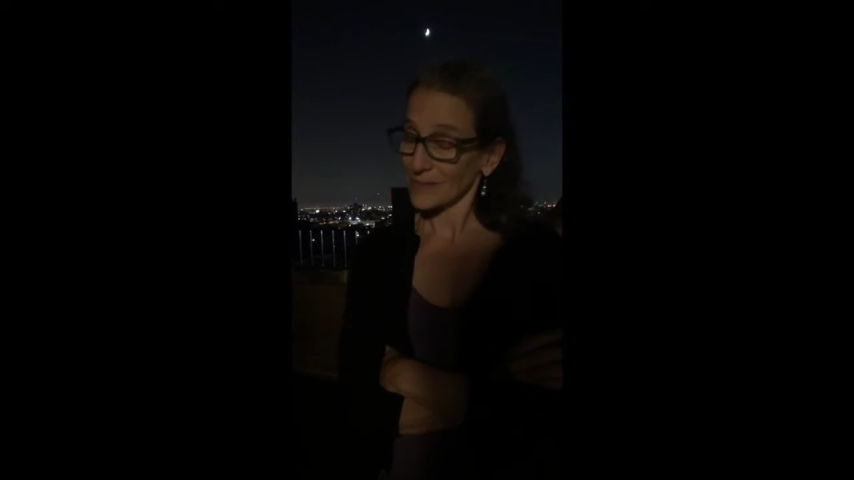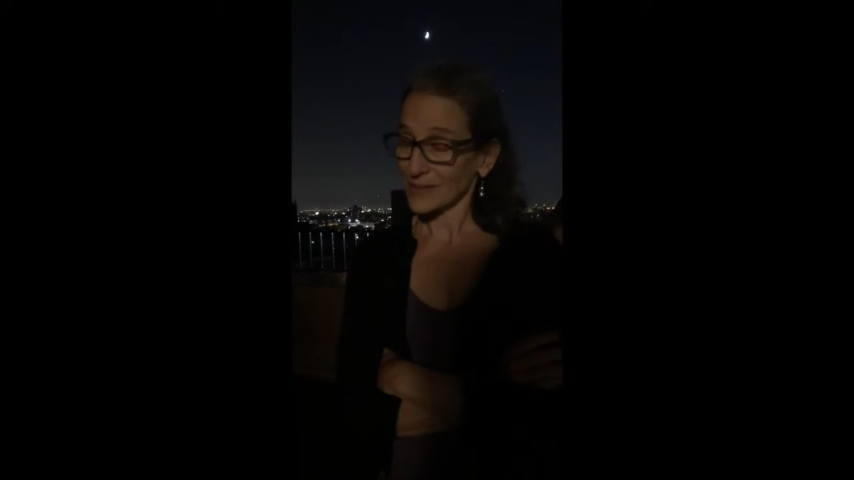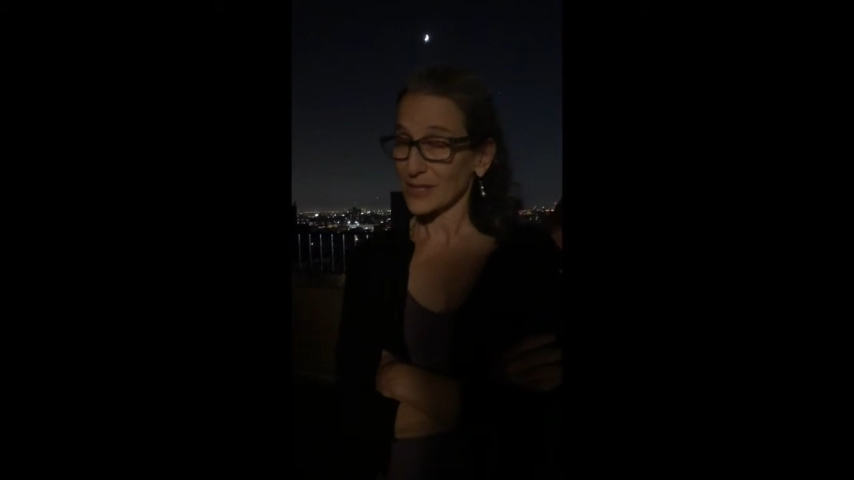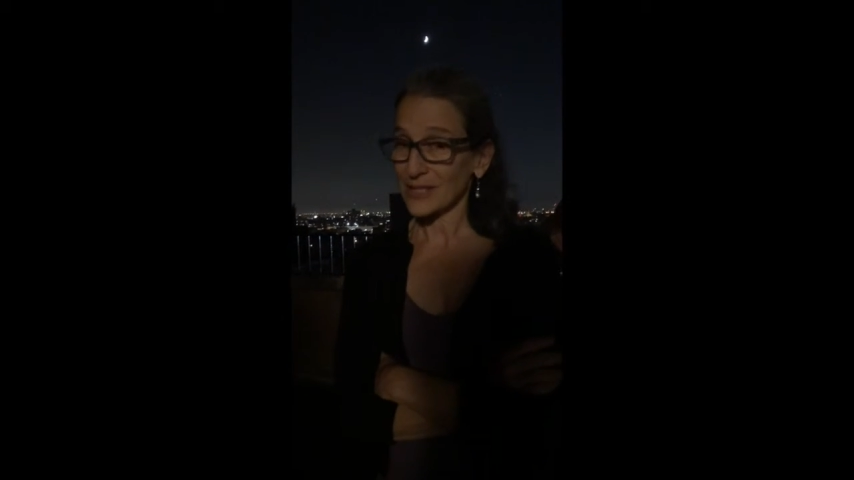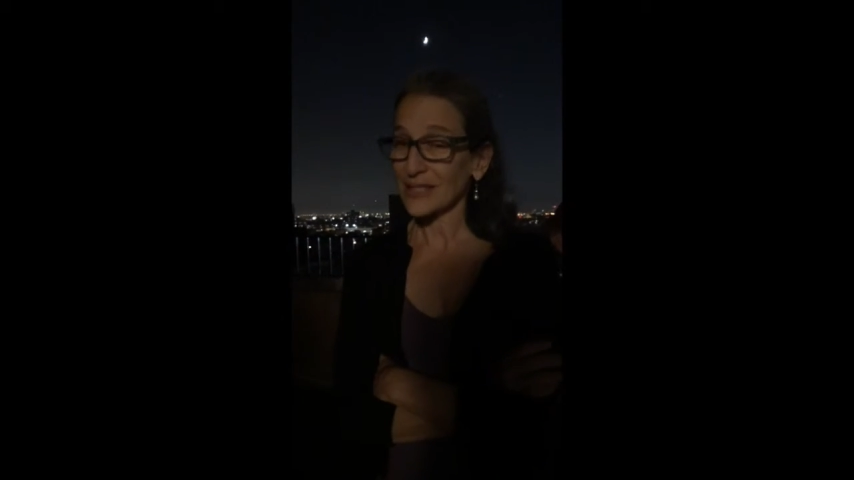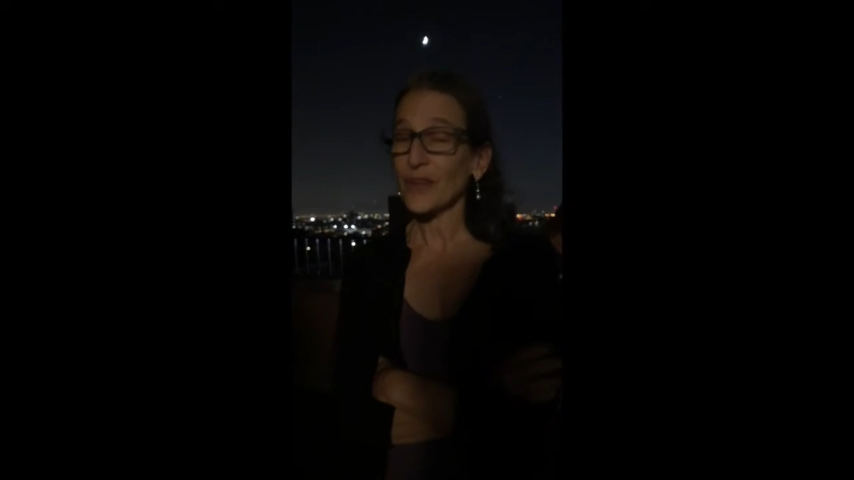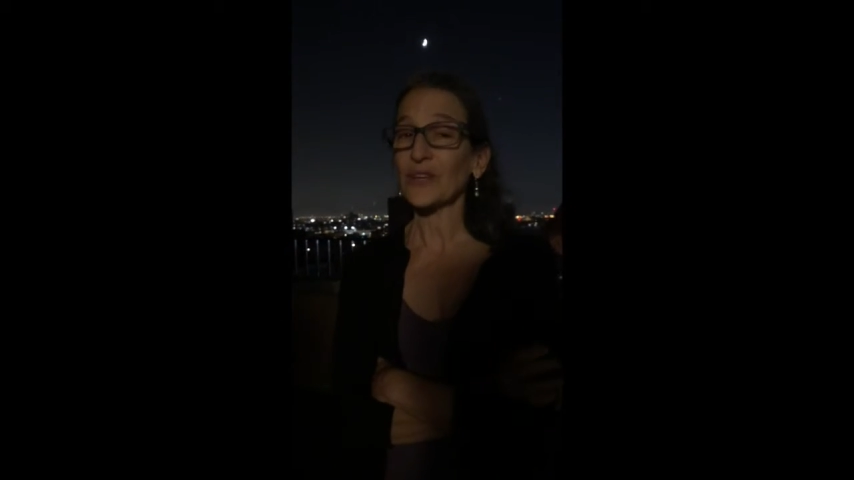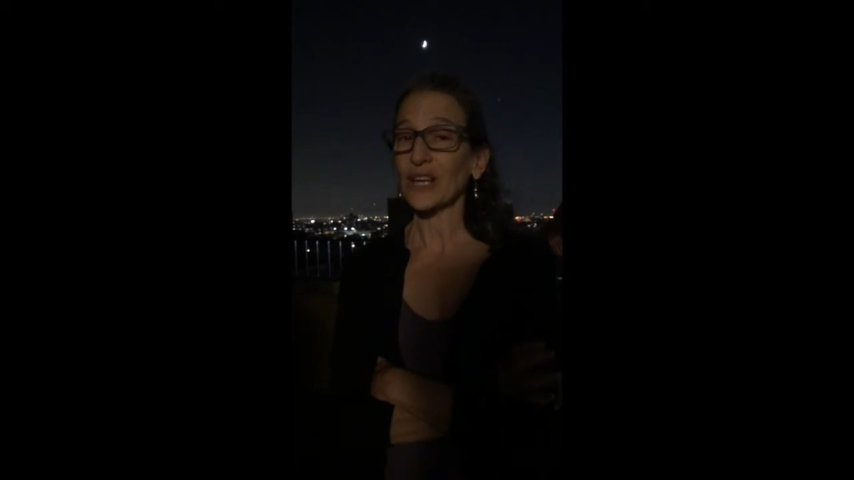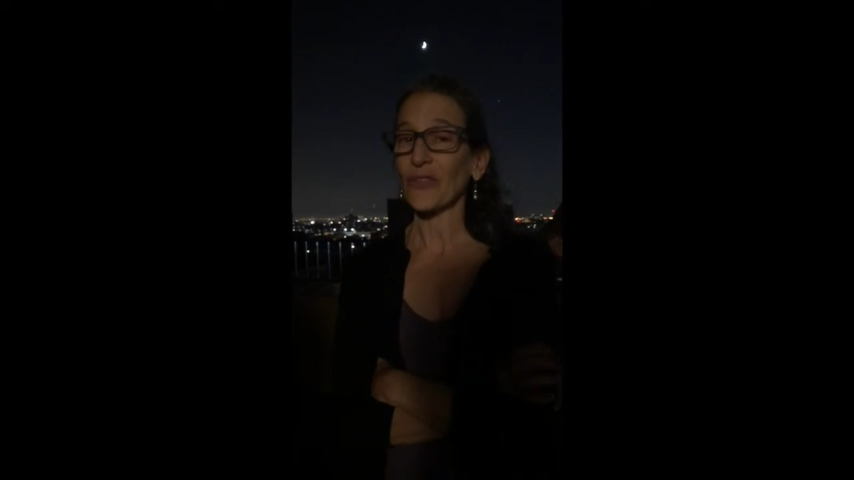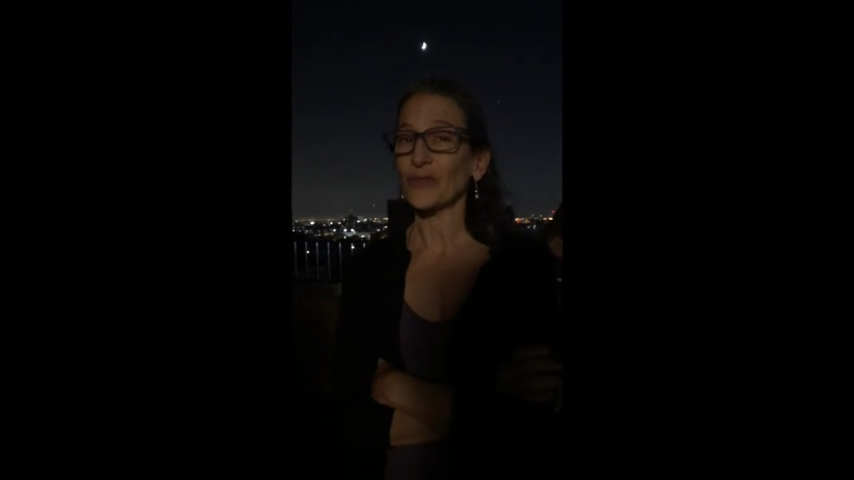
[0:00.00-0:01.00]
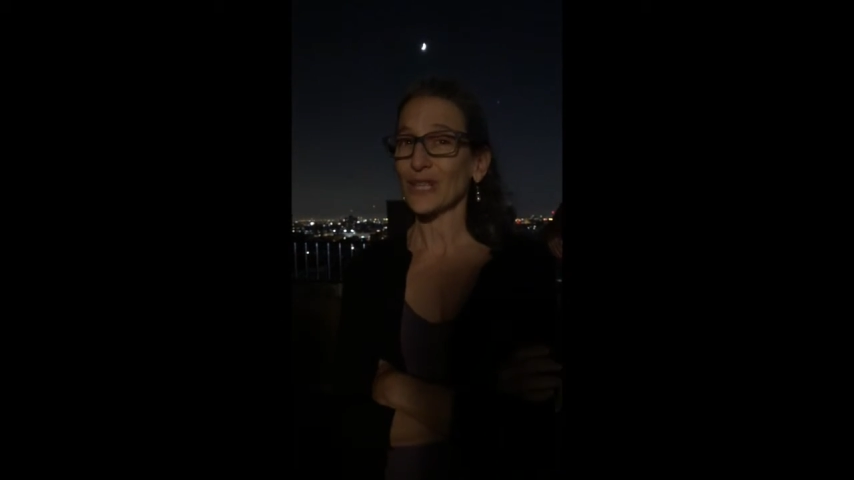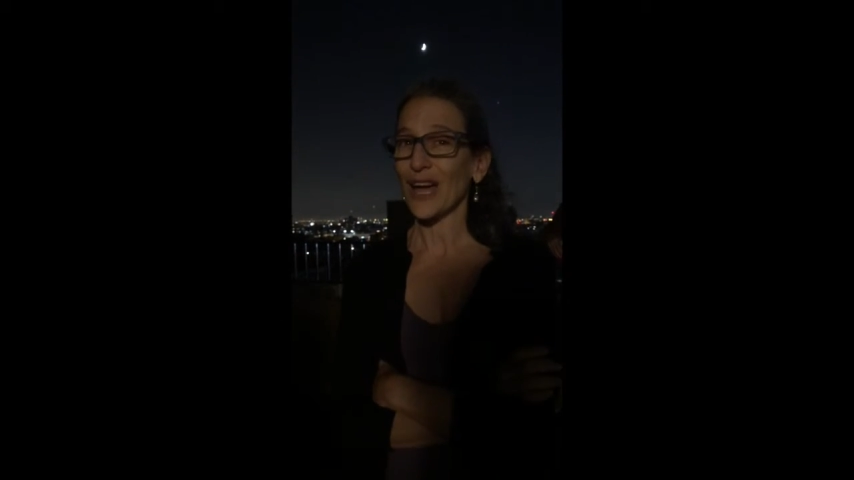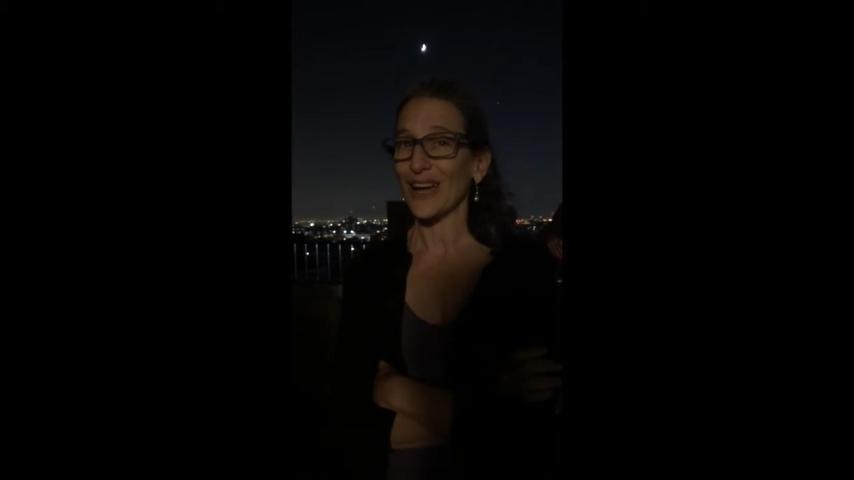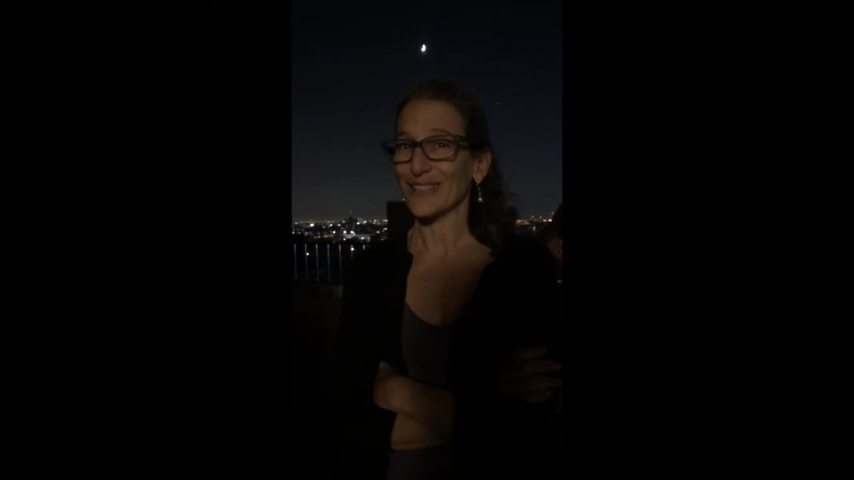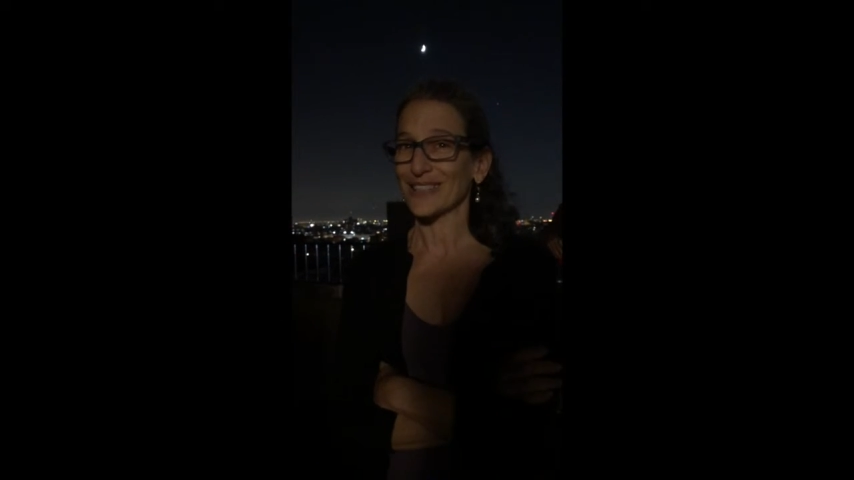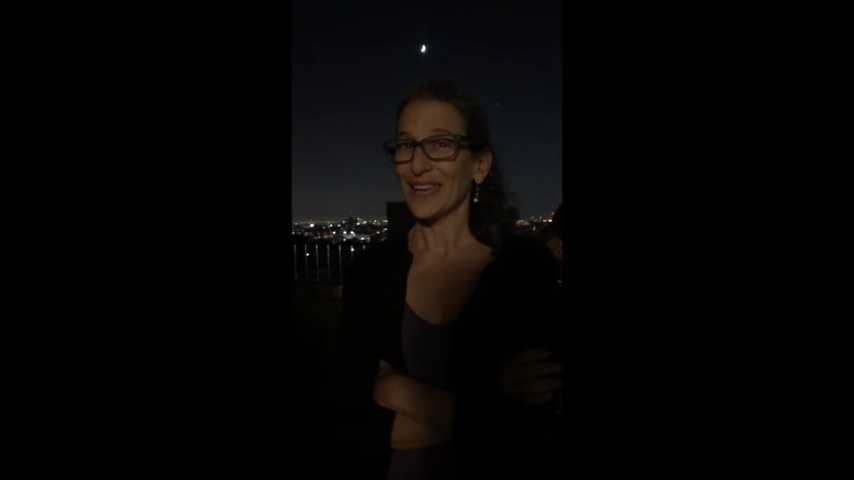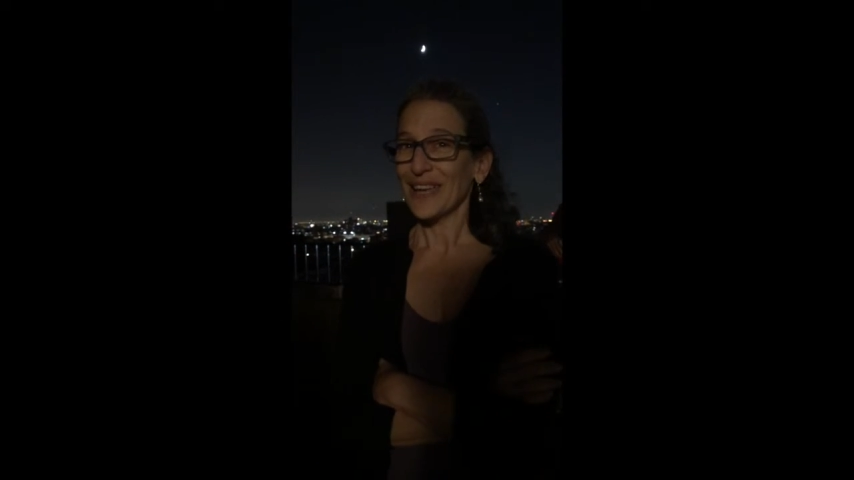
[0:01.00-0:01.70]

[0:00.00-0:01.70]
significant other does